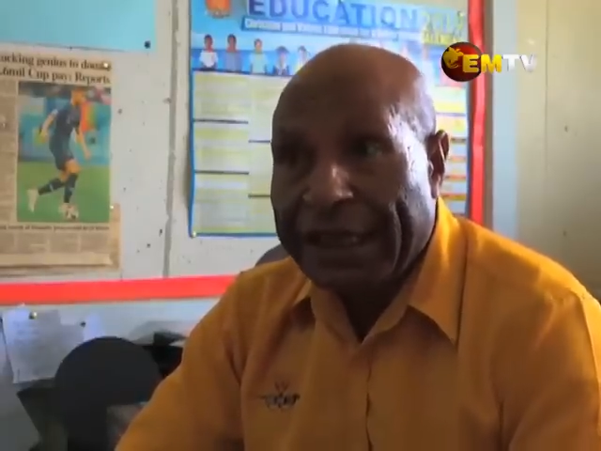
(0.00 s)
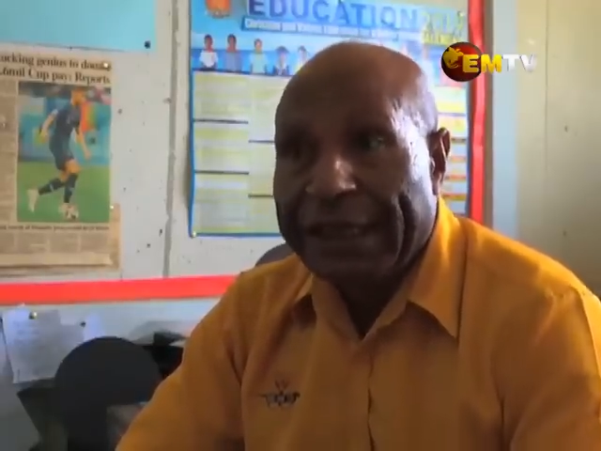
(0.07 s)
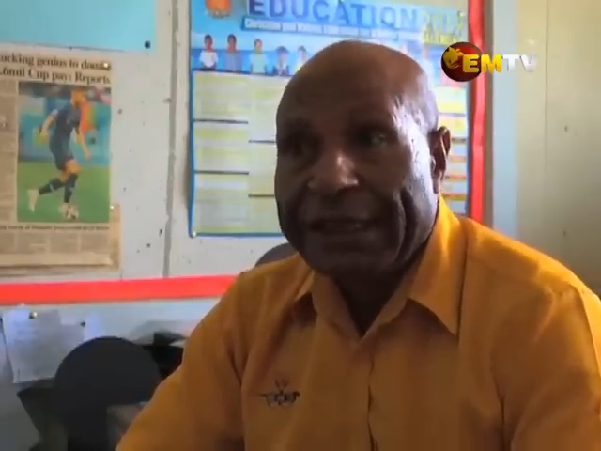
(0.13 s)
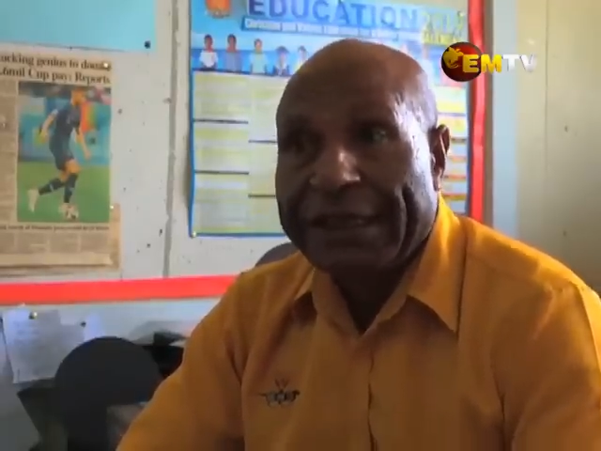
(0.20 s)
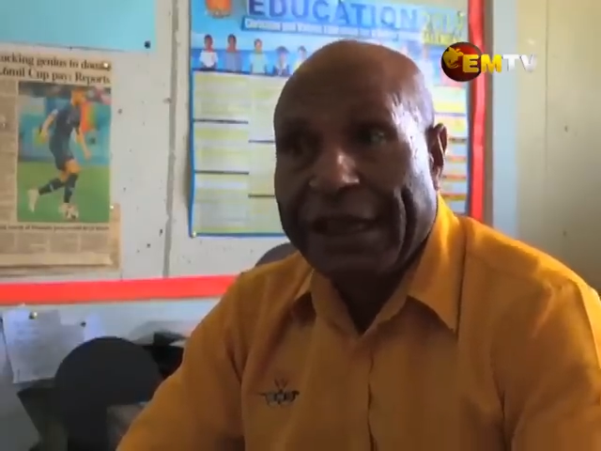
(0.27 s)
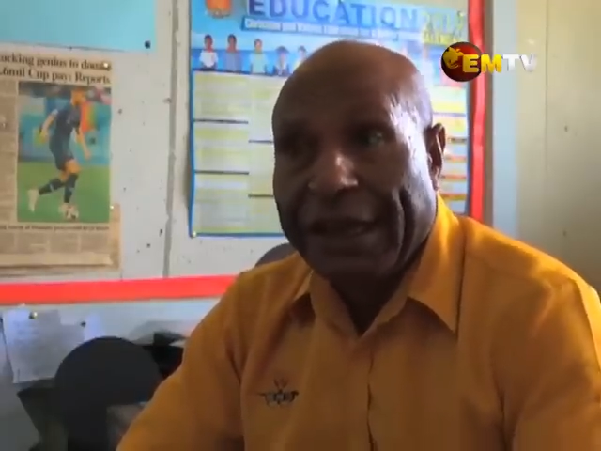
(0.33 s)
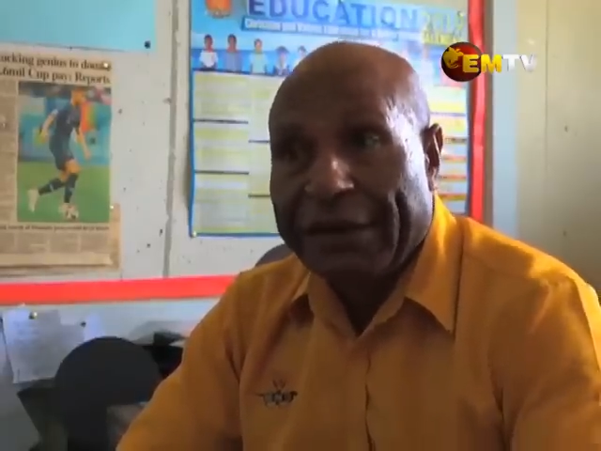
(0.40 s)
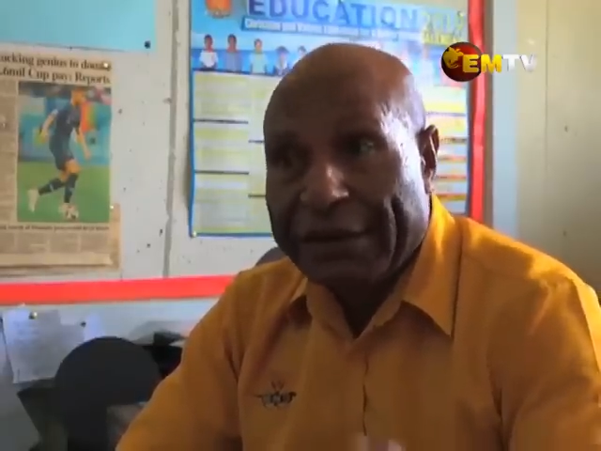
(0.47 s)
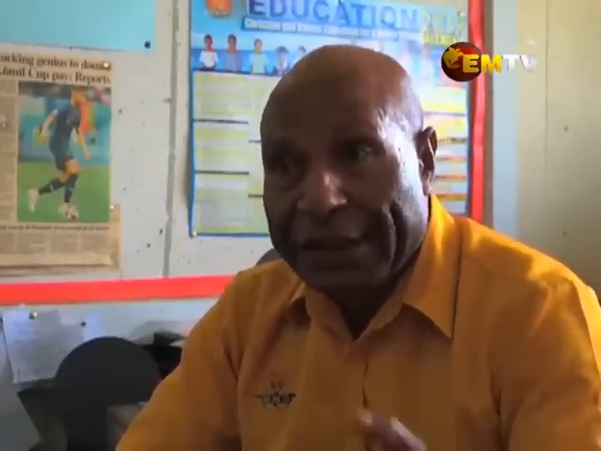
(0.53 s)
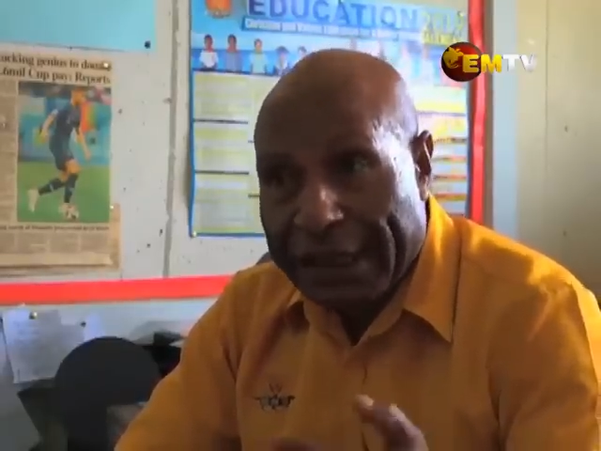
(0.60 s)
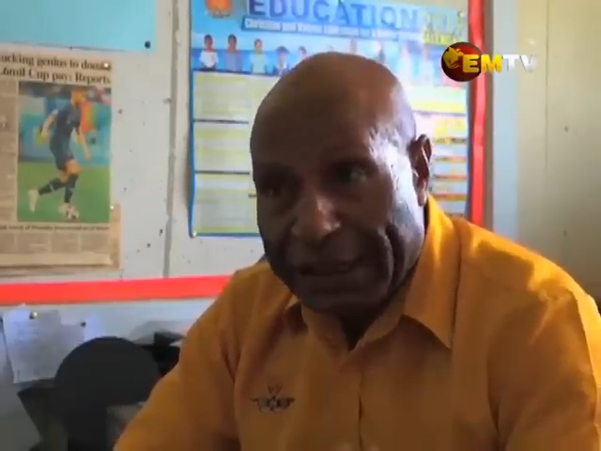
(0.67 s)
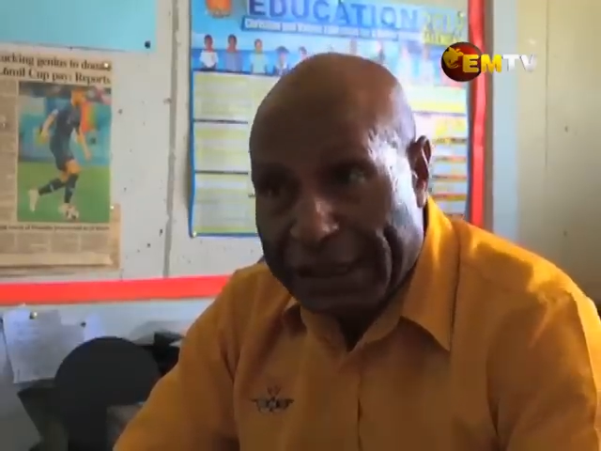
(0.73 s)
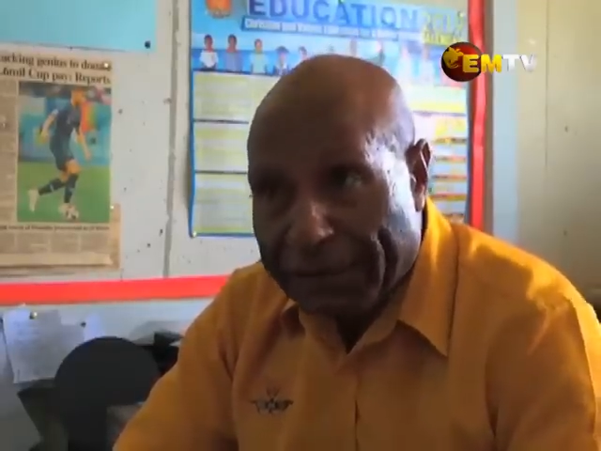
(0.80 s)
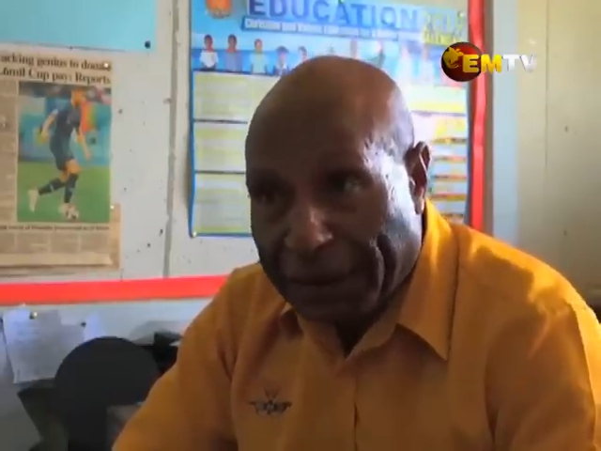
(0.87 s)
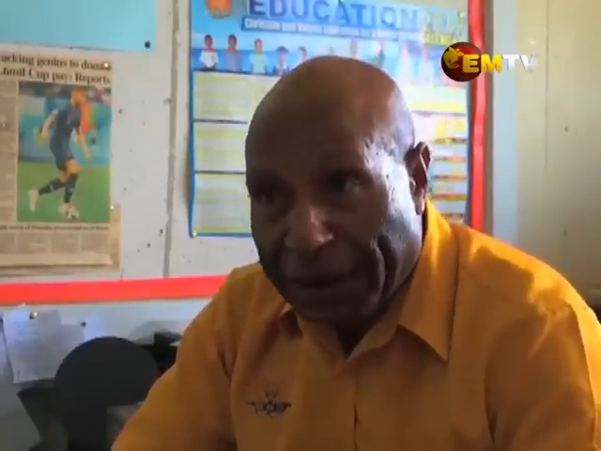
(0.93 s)
is now
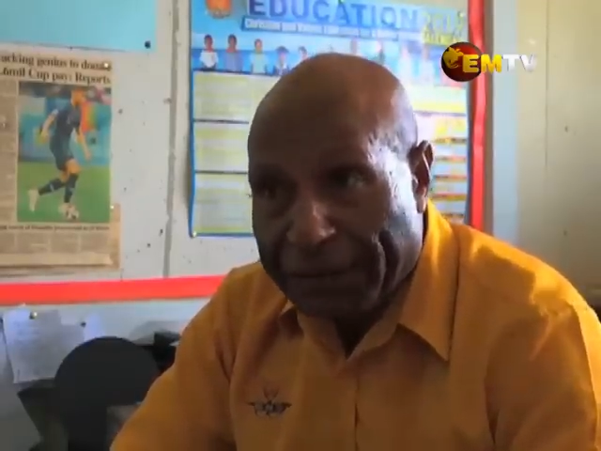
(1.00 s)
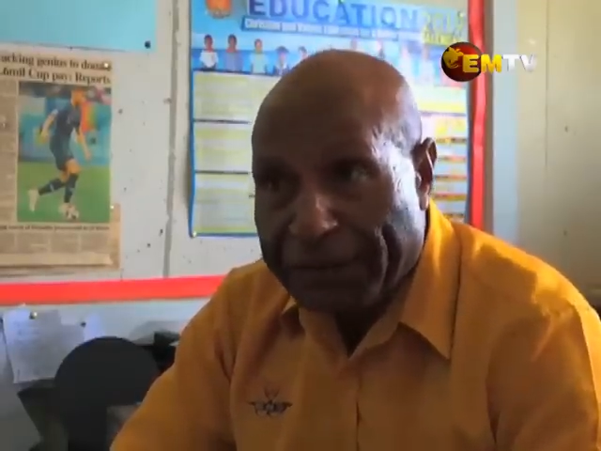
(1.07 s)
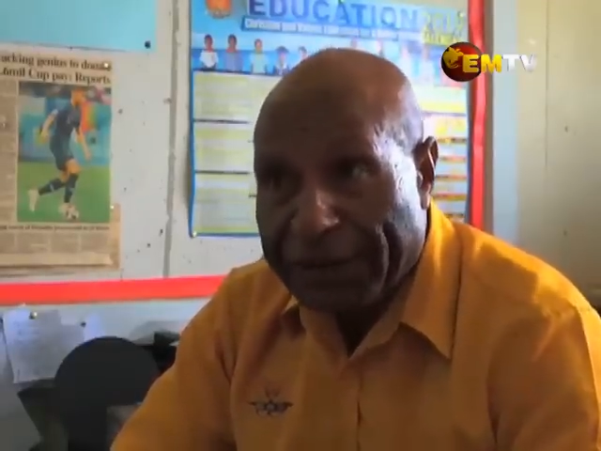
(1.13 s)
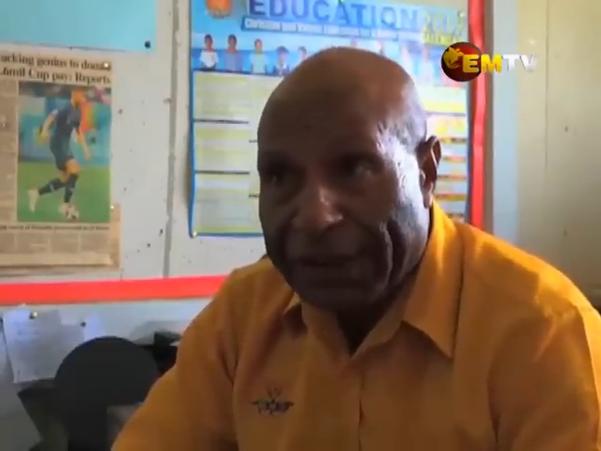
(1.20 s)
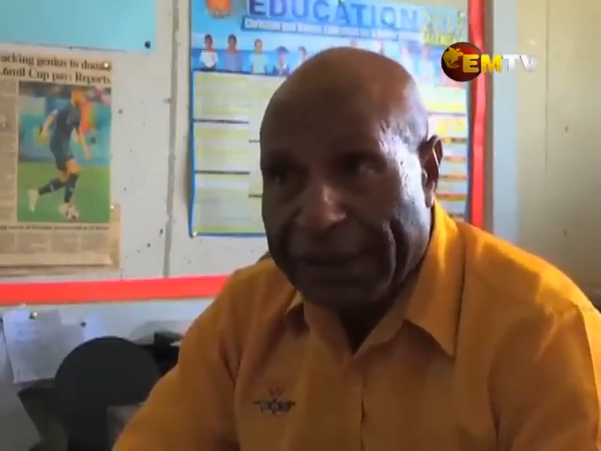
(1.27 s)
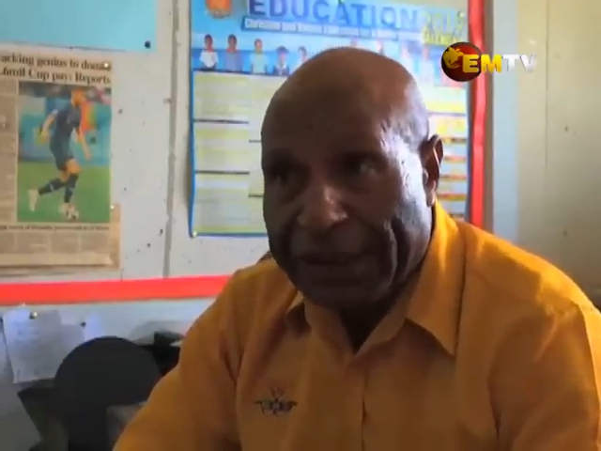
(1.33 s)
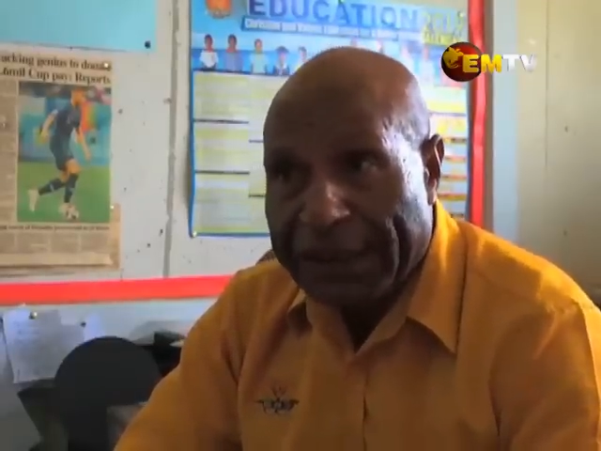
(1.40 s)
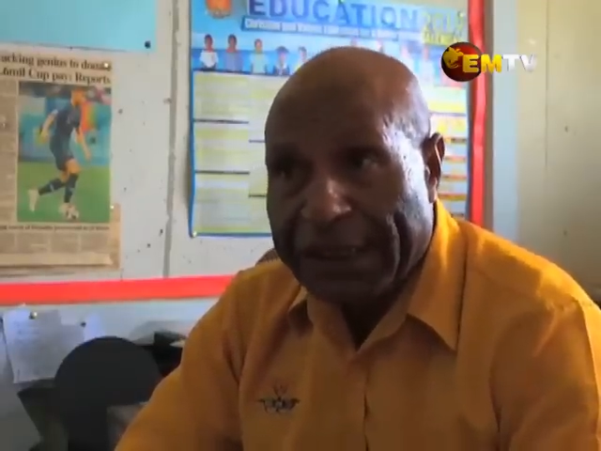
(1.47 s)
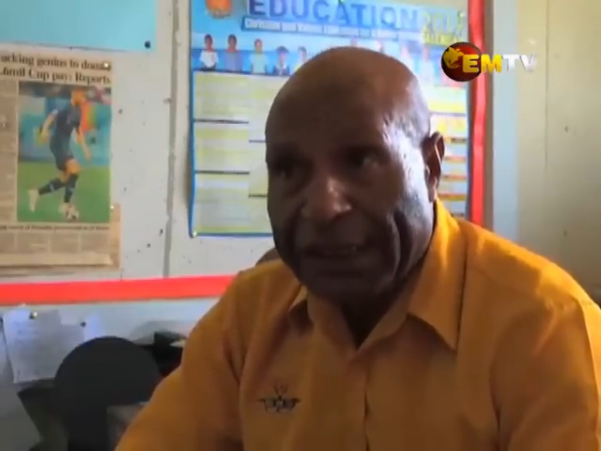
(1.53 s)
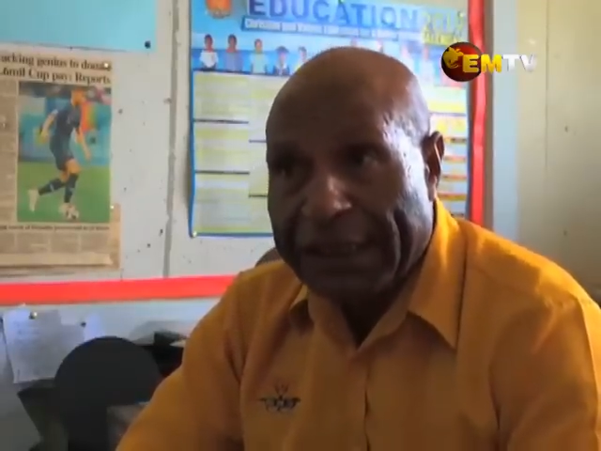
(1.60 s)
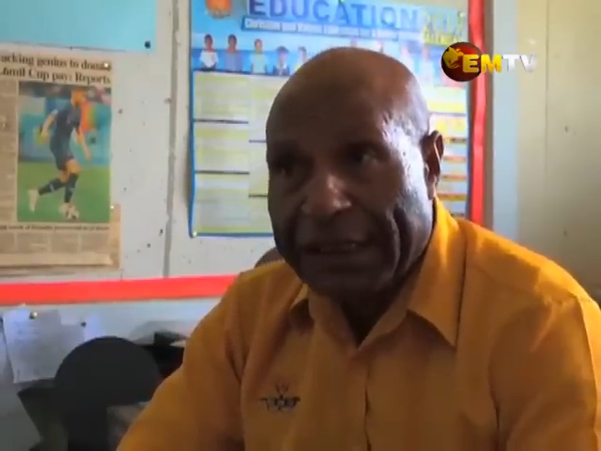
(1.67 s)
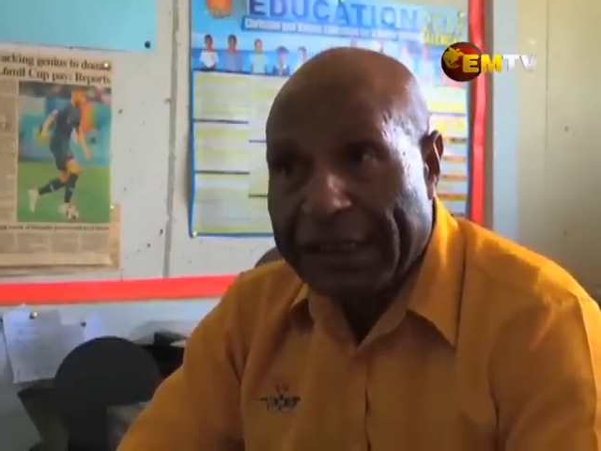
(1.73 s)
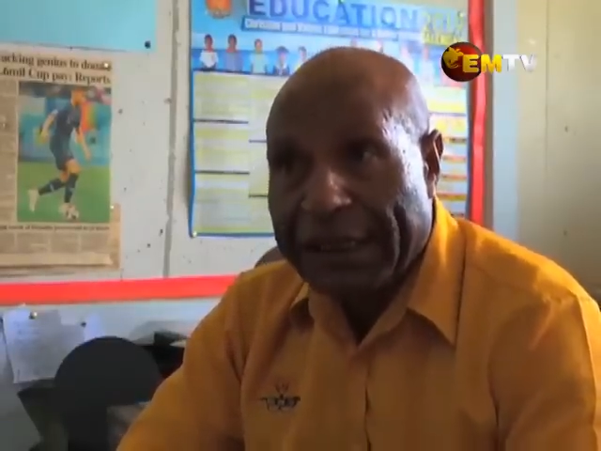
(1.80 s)
telling Papua New Guinea